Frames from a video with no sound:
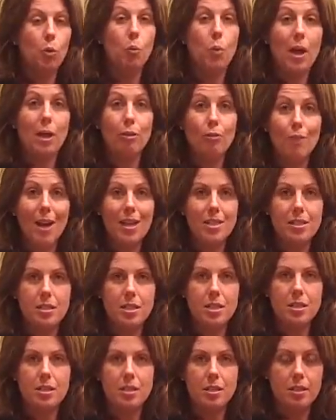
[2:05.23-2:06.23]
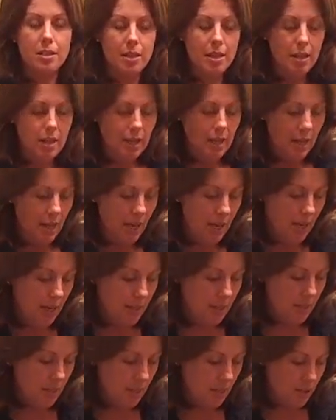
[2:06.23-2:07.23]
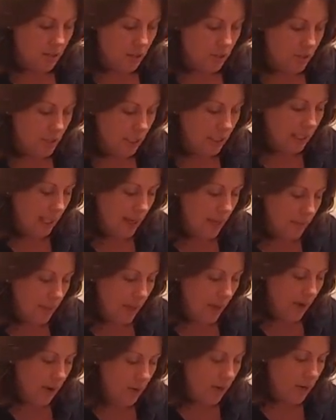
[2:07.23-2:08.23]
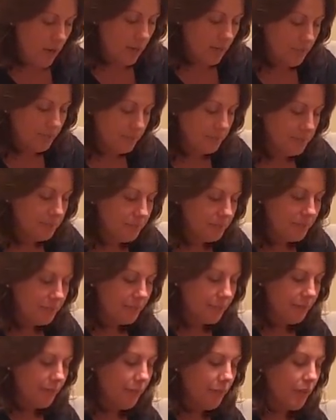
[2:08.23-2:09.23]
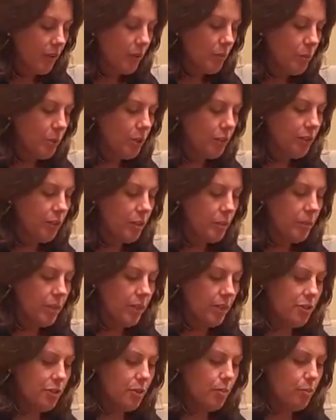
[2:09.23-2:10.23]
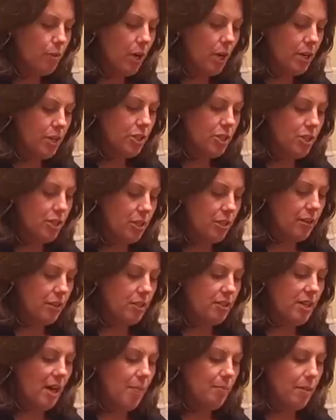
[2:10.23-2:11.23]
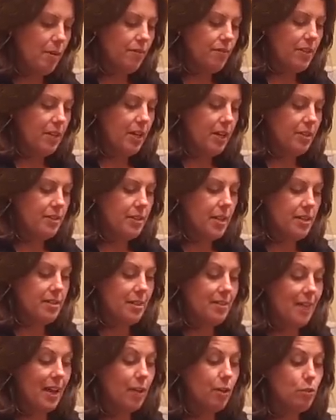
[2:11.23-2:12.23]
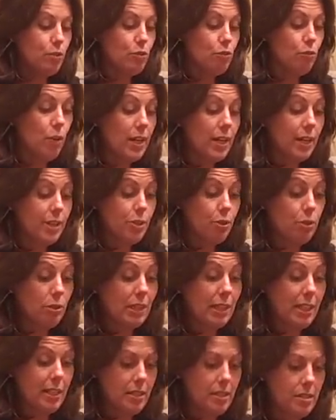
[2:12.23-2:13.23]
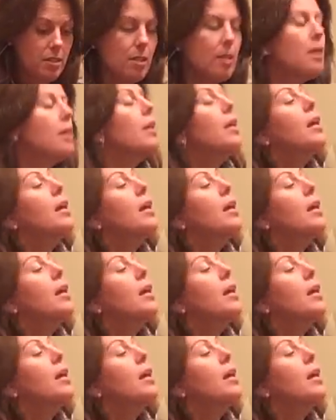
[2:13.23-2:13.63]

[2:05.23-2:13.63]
Well Rested, and it's just a light powder. Put a little bit on your brush and then tap off the excess, and that goes right on your lids.